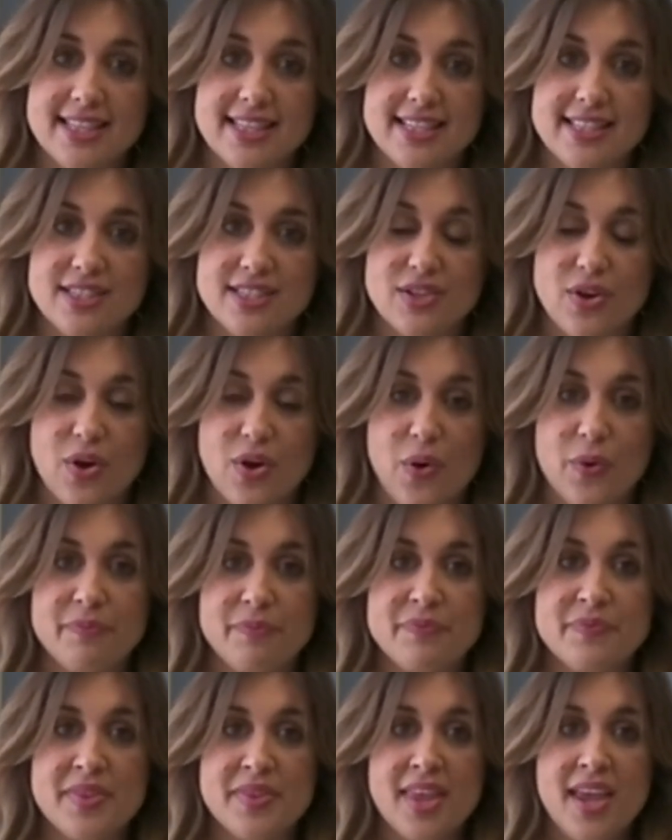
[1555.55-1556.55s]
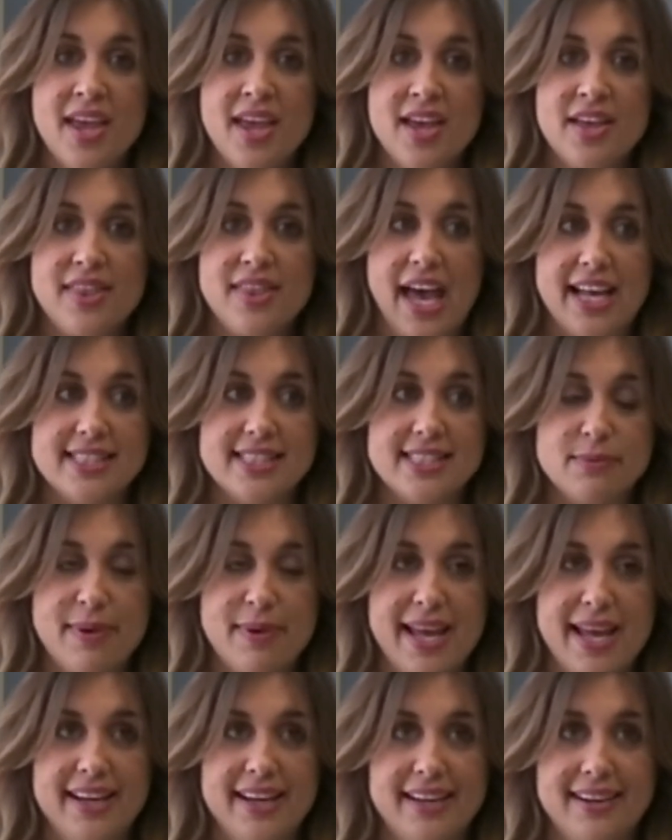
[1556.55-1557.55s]
And so that's
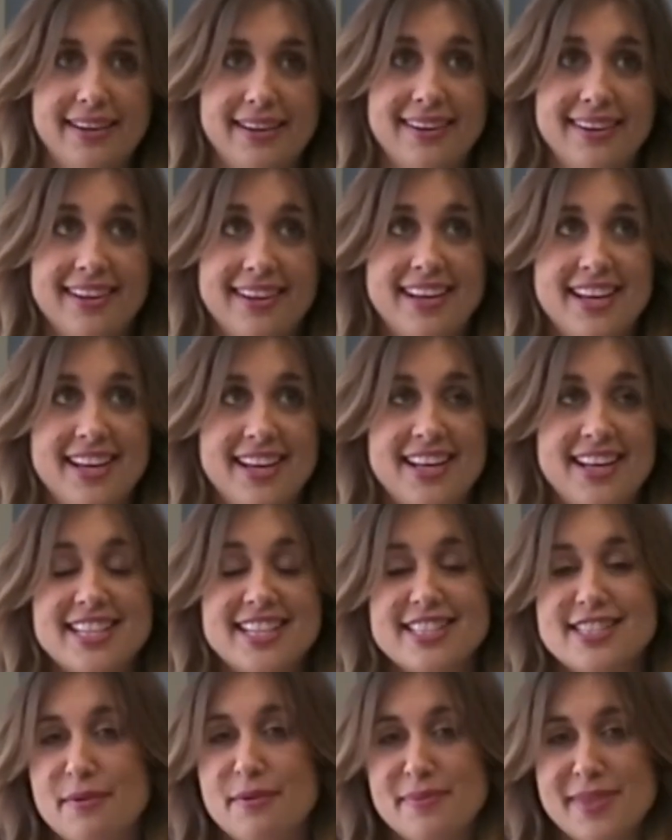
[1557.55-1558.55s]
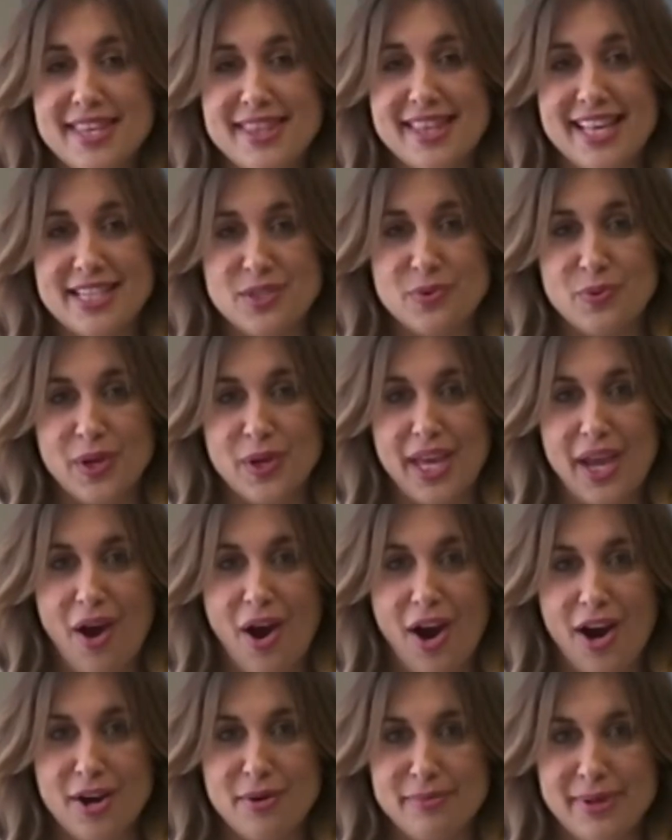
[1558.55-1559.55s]
been something that's really
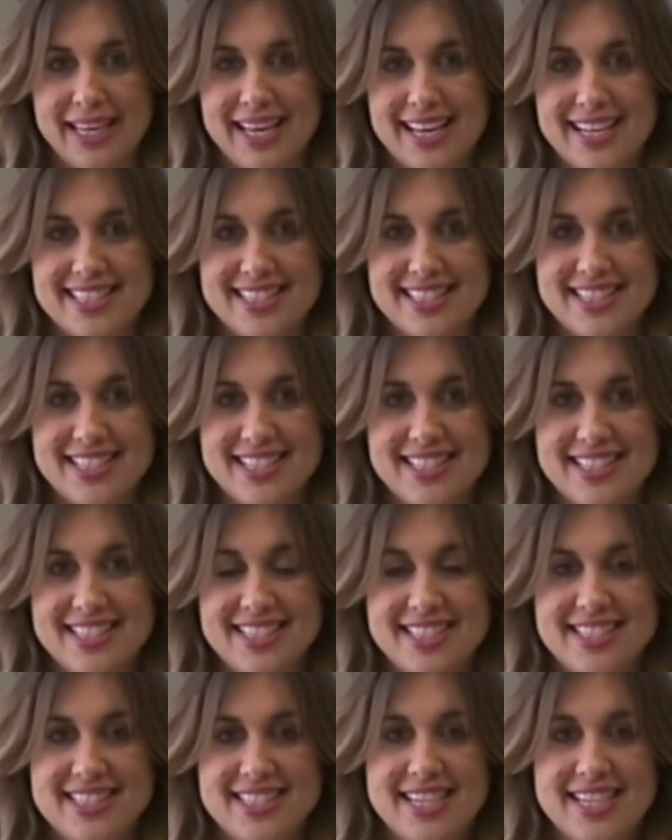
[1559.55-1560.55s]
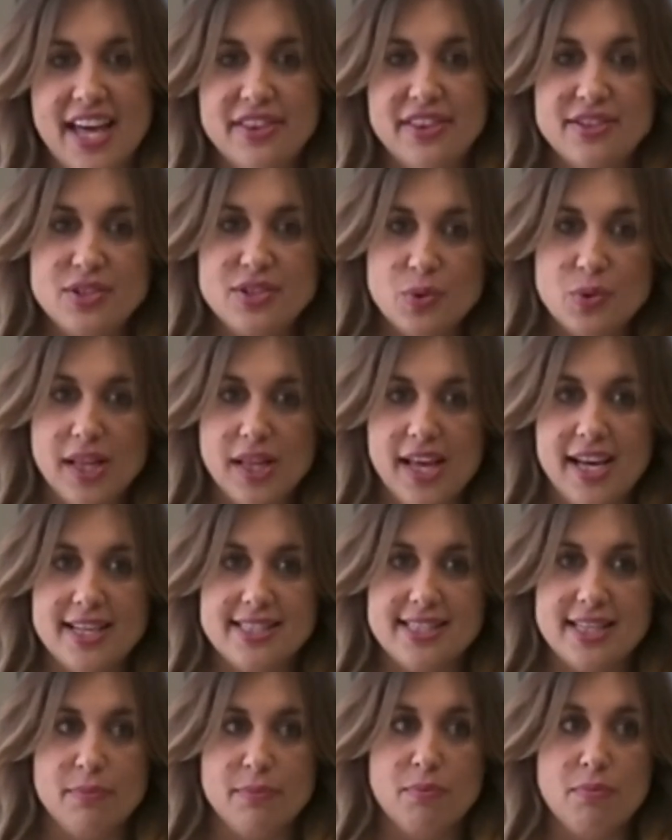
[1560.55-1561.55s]
hard, because death
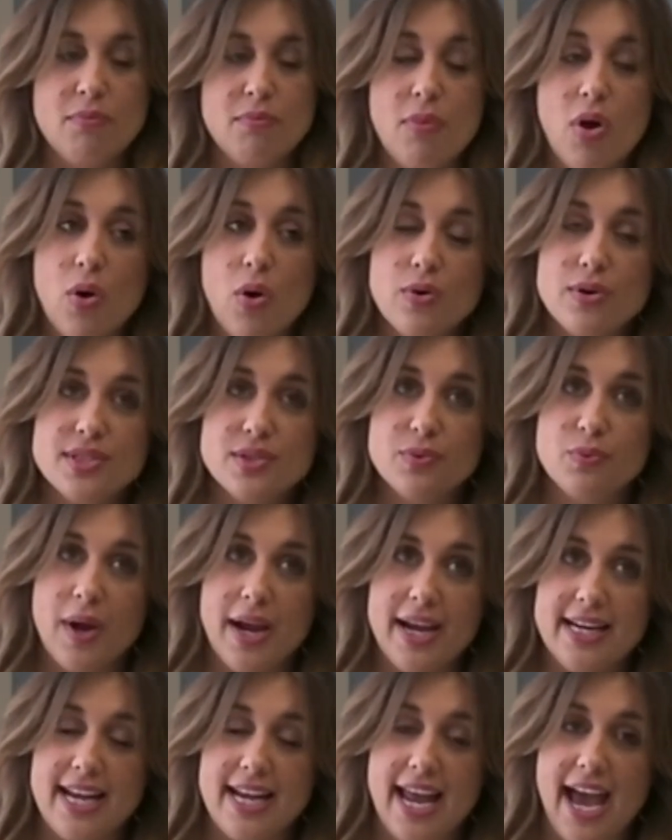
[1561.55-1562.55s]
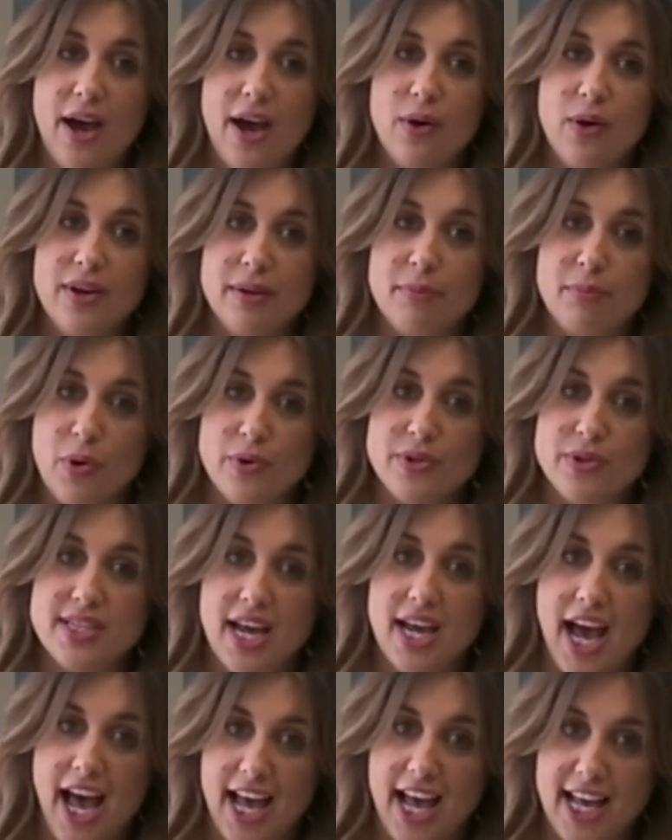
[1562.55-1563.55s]
doulas right now in most
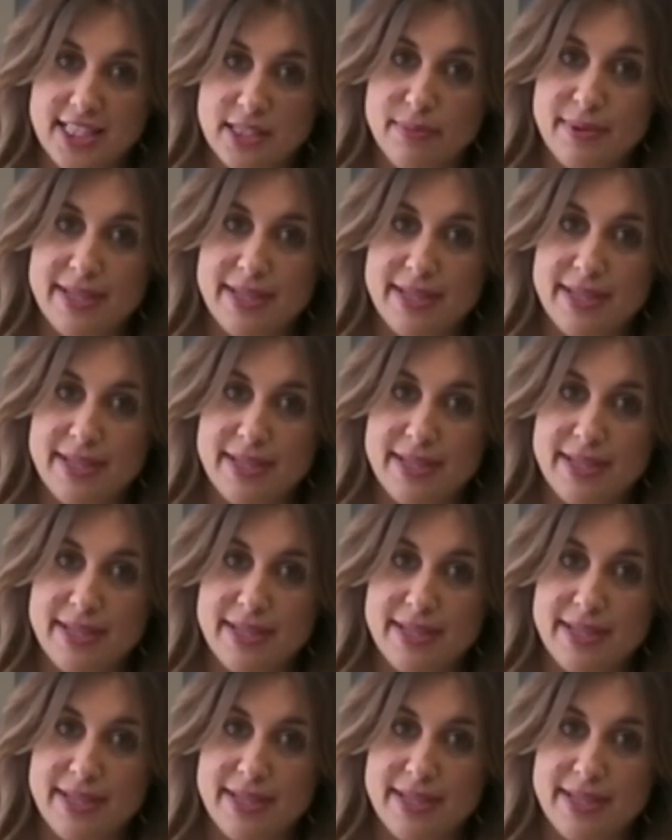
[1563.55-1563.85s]
hospice